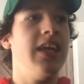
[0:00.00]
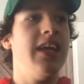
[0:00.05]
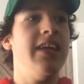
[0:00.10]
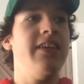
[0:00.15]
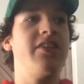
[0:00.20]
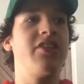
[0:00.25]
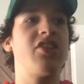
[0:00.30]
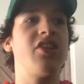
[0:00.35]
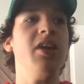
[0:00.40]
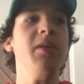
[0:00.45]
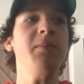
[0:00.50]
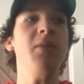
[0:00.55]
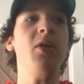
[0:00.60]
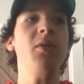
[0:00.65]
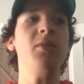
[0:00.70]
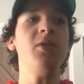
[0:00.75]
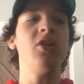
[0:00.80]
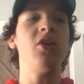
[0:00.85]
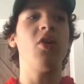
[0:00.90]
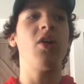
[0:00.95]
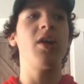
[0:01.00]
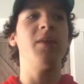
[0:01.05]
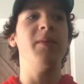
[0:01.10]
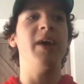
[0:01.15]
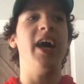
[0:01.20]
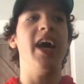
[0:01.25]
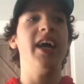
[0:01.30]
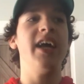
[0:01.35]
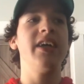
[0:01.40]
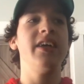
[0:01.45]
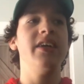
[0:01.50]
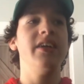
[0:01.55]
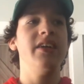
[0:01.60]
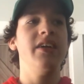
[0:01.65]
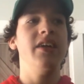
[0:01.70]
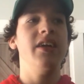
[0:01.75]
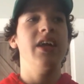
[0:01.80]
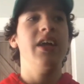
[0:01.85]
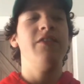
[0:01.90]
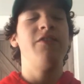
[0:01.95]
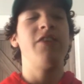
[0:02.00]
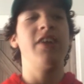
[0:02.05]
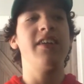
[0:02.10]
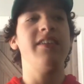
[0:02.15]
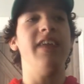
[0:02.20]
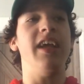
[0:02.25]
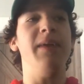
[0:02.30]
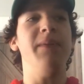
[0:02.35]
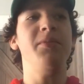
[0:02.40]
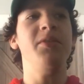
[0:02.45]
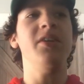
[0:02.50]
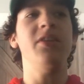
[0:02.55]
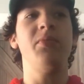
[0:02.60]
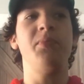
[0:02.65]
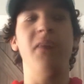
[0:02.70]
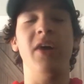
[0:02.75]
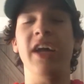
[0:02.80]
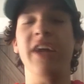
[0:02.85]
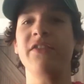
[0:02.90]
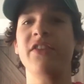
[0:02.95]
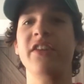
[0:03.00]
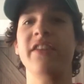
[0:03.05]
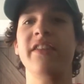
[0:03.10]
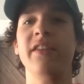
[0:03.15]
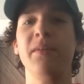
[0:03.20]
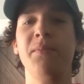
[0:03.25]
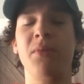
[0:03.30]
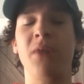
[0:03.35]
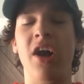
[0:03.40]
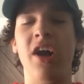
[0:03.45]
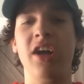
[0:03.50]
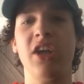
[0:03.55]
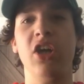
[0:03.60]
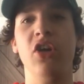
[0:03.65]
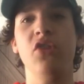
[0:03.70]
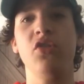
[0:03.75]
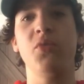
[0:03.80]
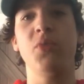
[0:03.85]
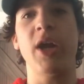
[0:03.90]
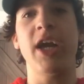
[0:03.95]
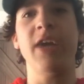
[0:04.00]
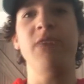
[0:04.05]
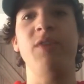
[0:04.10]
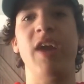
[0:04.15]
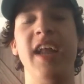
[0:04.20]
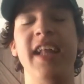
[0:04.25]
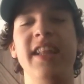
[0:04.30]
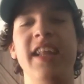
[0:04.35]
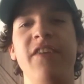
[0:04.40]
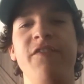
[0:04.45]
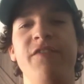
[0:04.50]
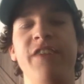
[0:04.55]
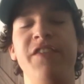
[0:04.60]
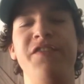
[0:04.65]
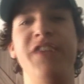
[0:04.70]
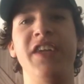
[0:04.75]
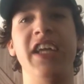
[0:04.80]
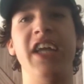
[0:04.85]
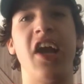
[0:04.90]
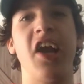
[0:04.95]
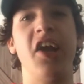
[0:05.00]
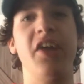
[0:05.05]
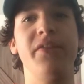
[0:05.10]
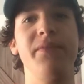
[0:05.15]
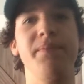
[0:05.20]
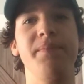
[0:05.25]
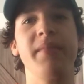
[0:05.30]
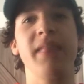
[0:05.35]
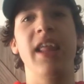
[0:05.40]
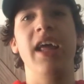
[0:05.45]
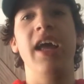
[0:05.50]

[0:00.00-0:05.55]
He's a good mobile quarterback. For example, his play versus the Broncos where he ran that 50-yard